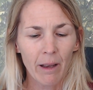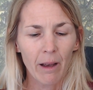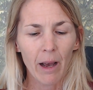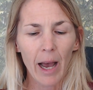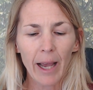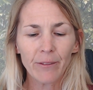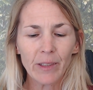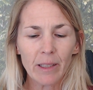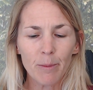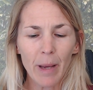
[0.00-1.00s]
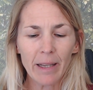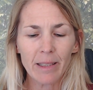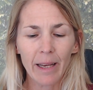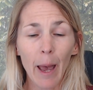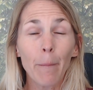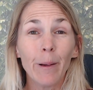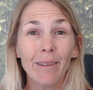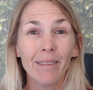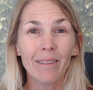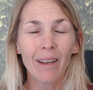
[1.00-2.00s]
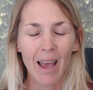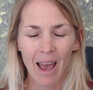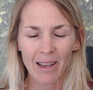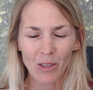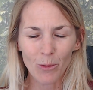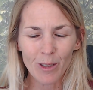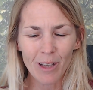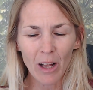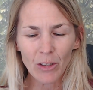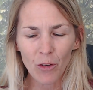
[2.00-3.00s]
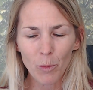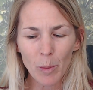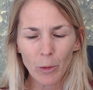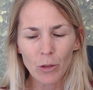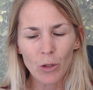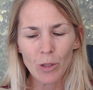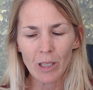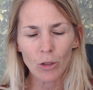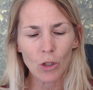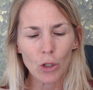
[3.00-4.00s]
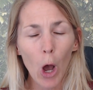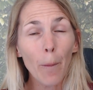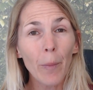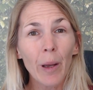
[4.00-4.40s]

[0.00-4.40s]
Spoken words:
I've seen magic happen as a result of people choosing to stop